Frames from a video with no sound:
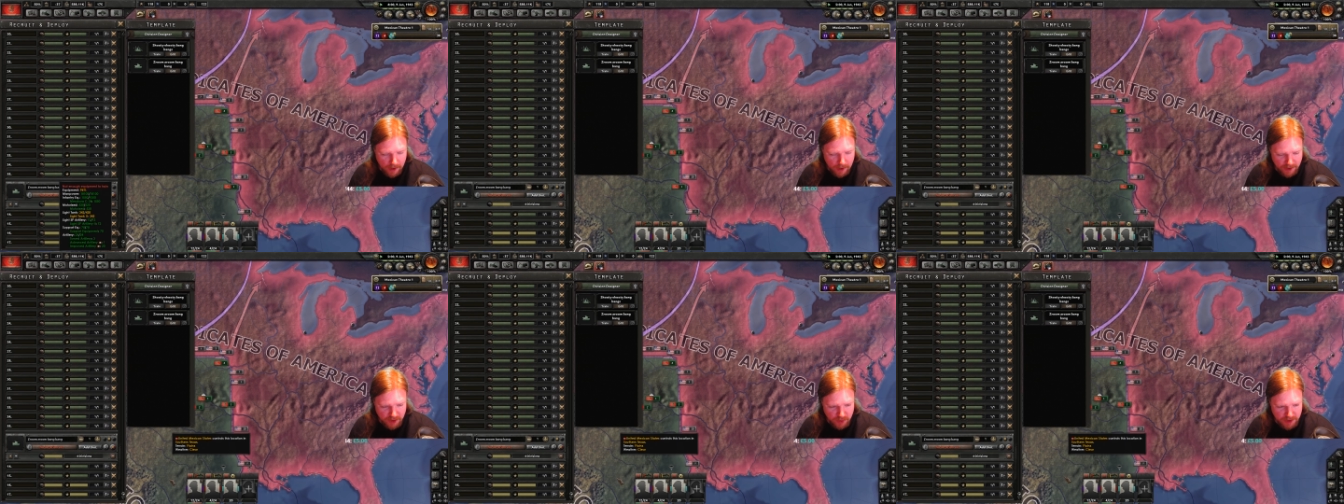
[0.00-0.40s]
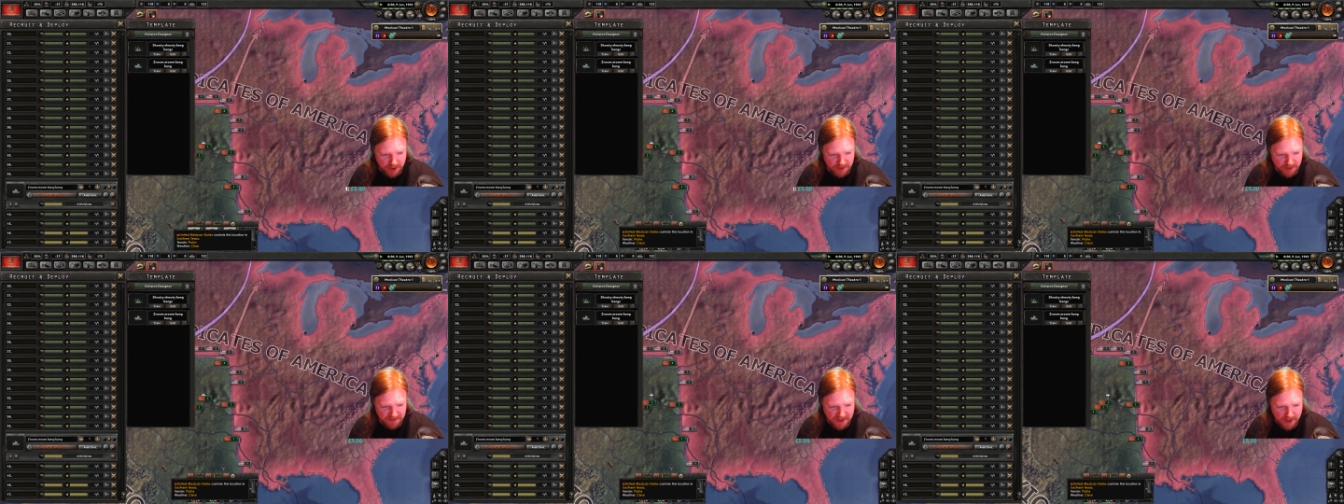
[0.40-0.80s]
A
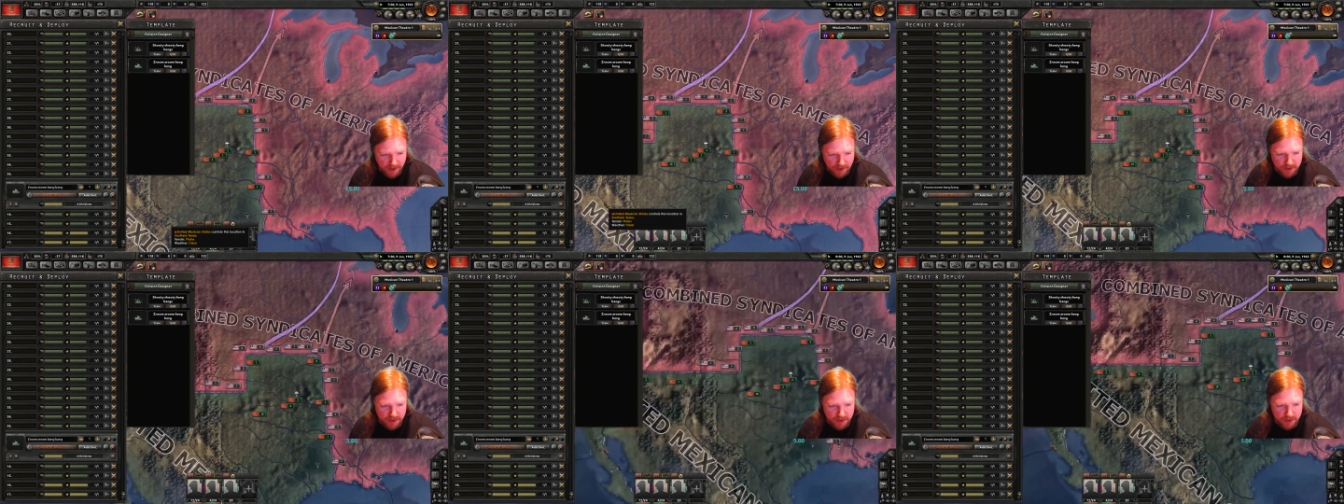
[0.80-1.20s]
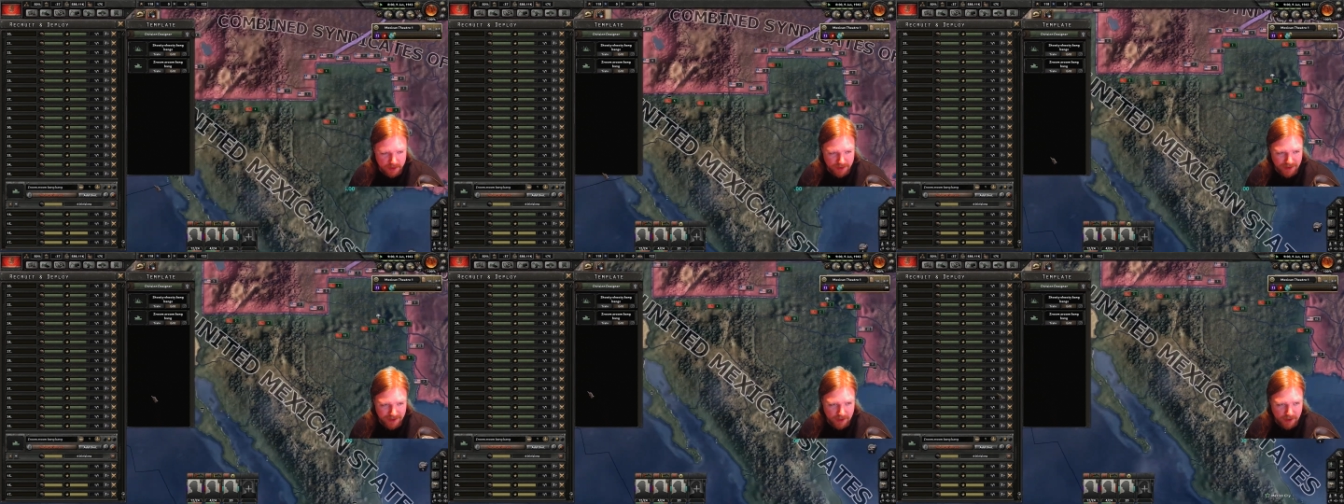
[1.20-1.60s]
shortage of
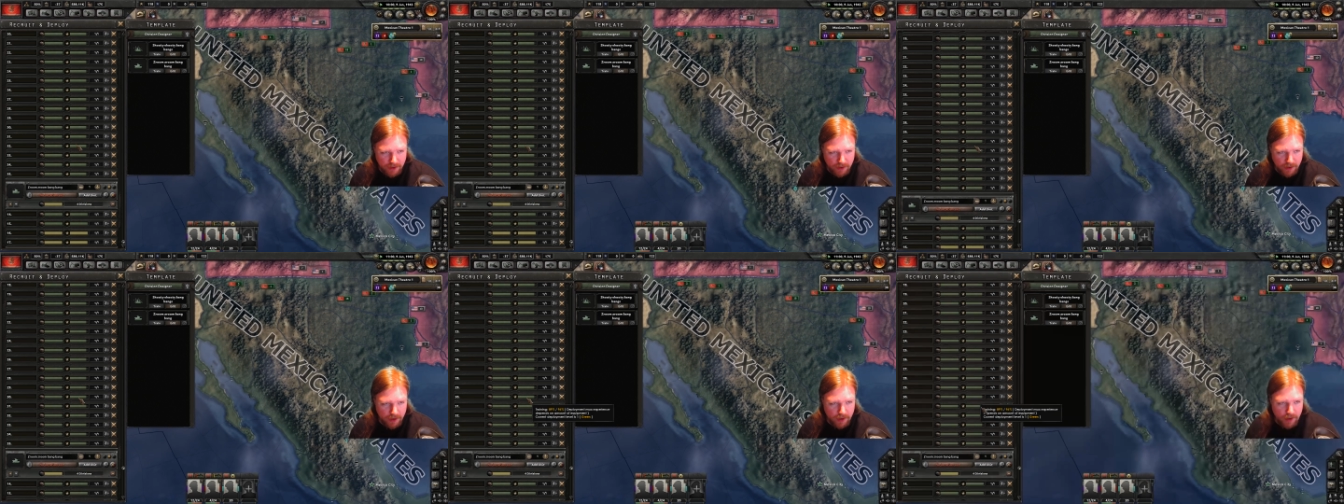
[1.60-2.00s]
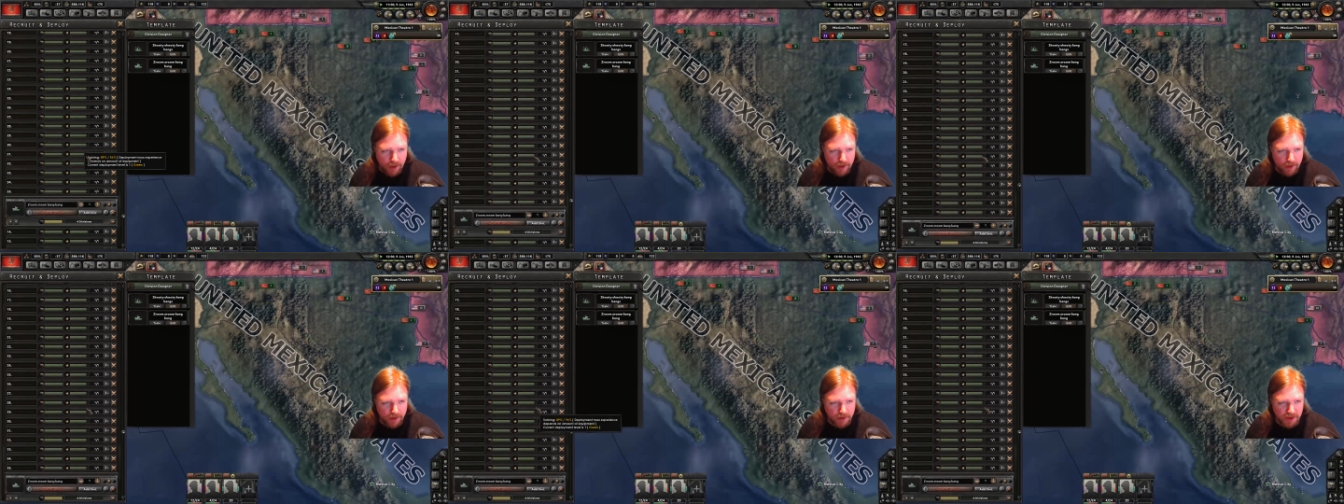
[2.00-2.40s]
tanks. Yeah,
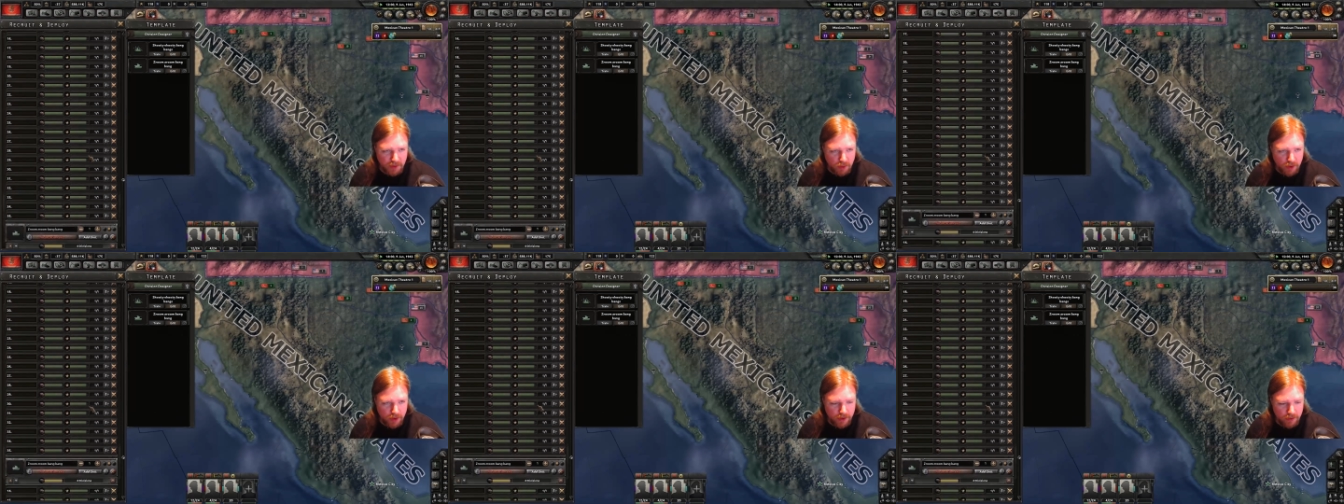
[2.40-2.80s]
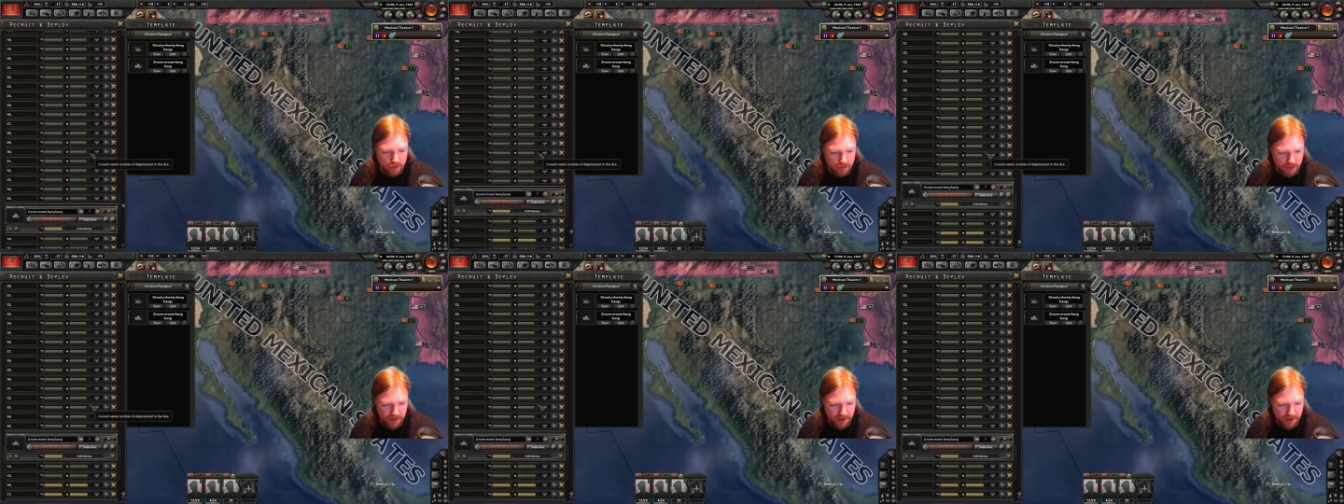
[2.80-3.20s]
I can see why.
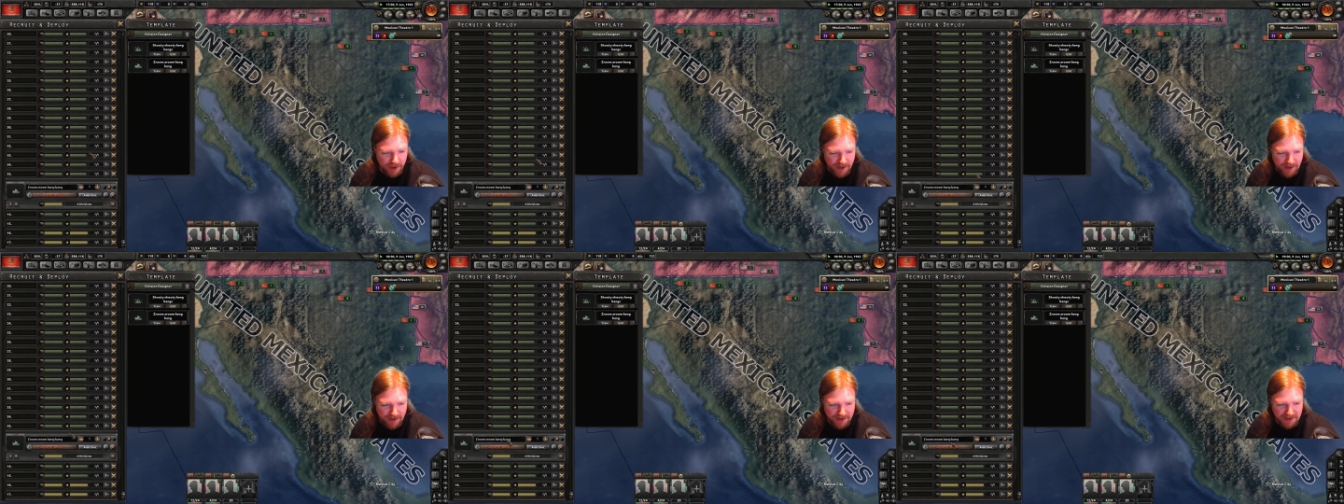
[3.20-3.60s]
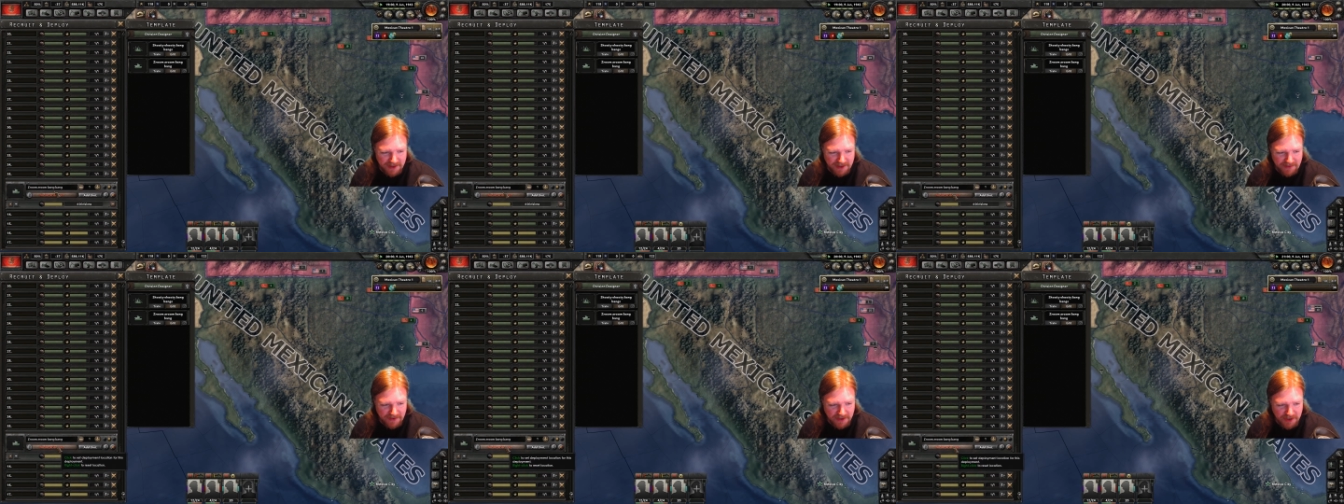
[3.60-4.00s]
I can
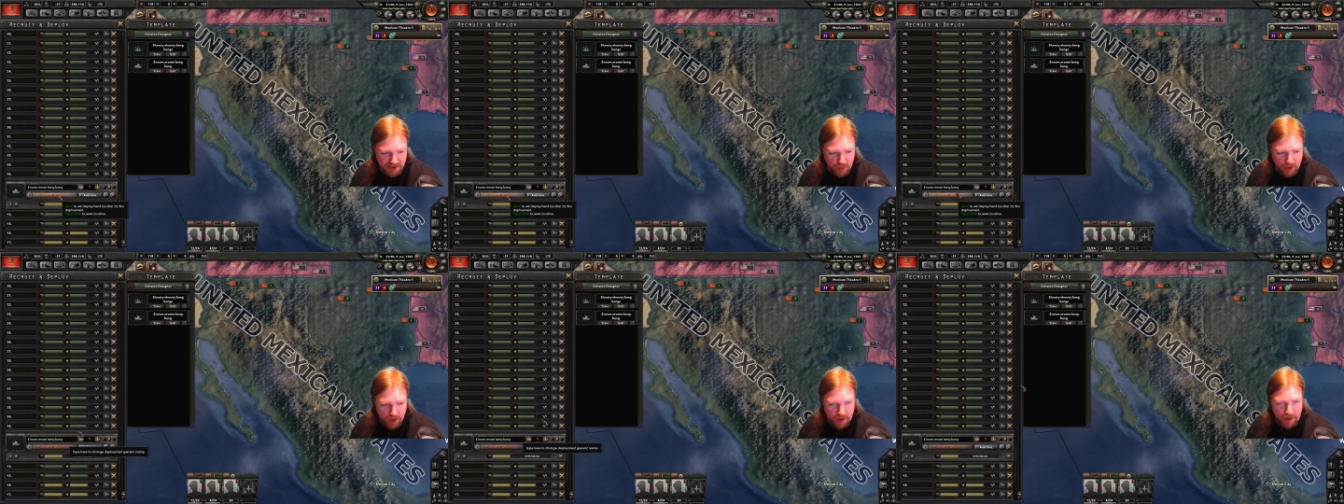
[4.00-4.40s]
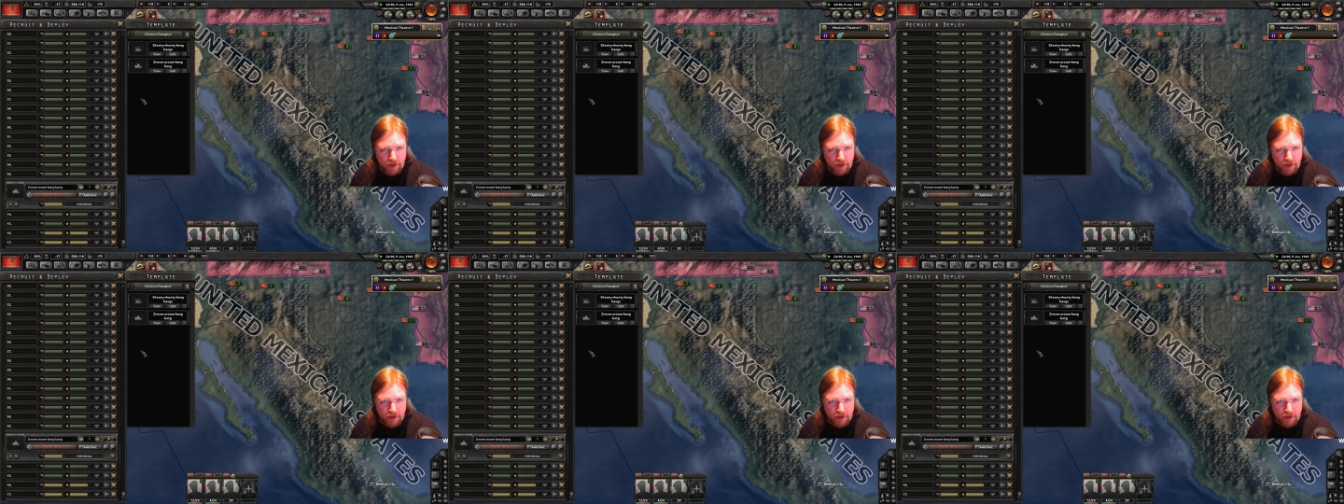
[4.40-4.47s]
definitely see why.